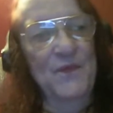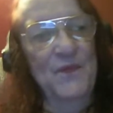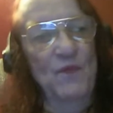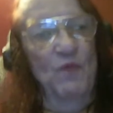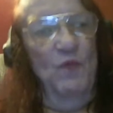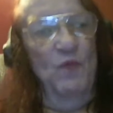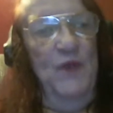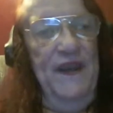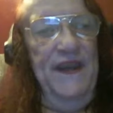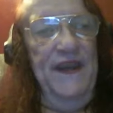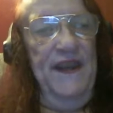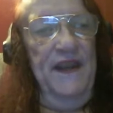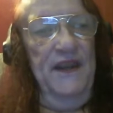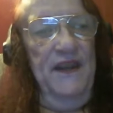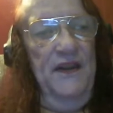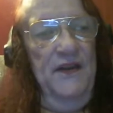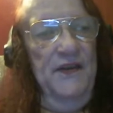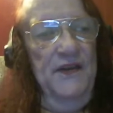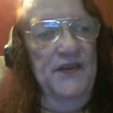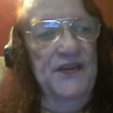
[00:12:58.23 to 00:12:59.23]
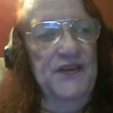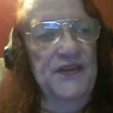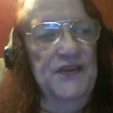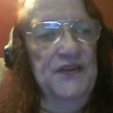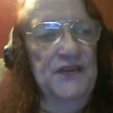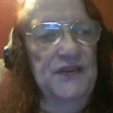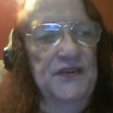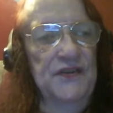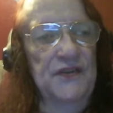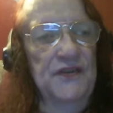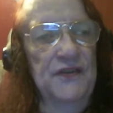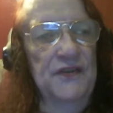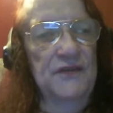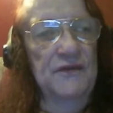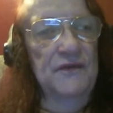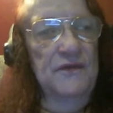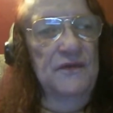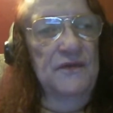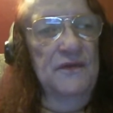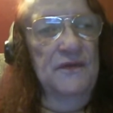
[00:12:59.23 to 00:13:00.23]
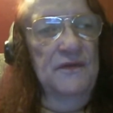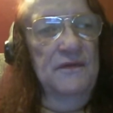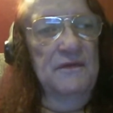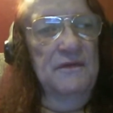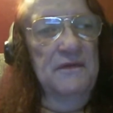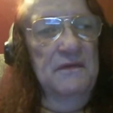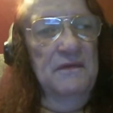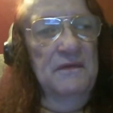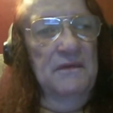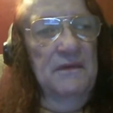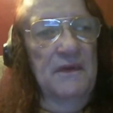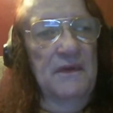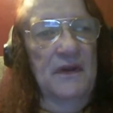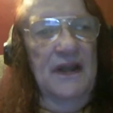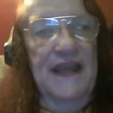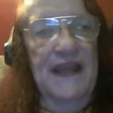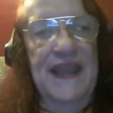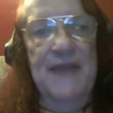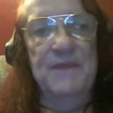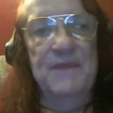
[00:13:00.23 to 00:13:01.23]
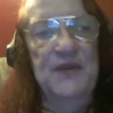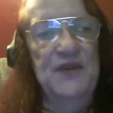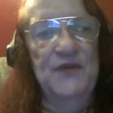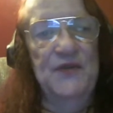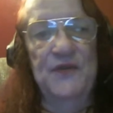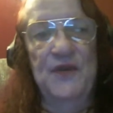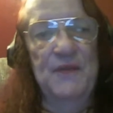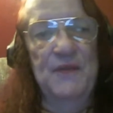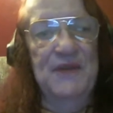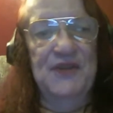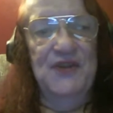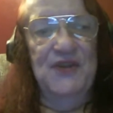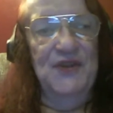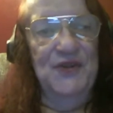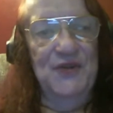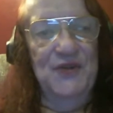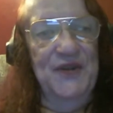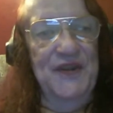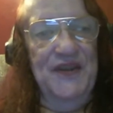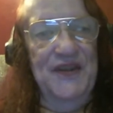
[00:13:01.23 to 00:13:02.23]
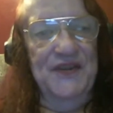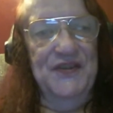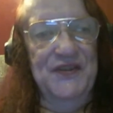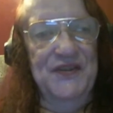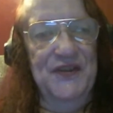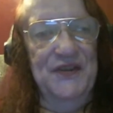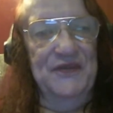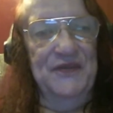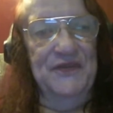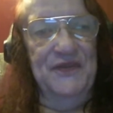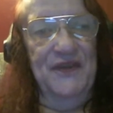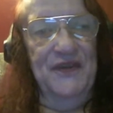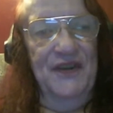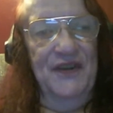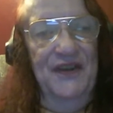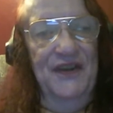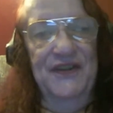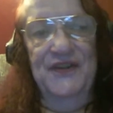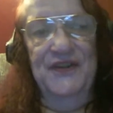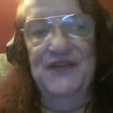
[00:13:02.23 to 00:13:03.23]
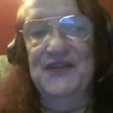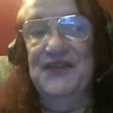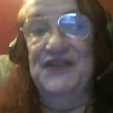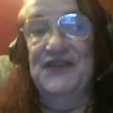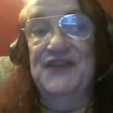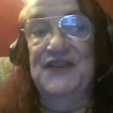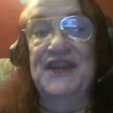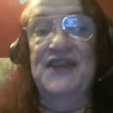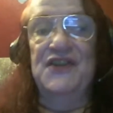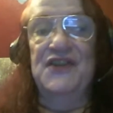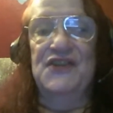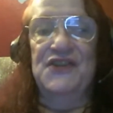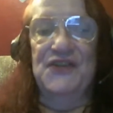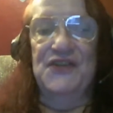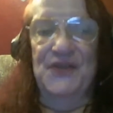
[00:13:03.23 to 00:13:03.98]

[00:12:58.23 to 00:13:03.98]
readings, and I happen to very much enjoy that stuff. I used to teach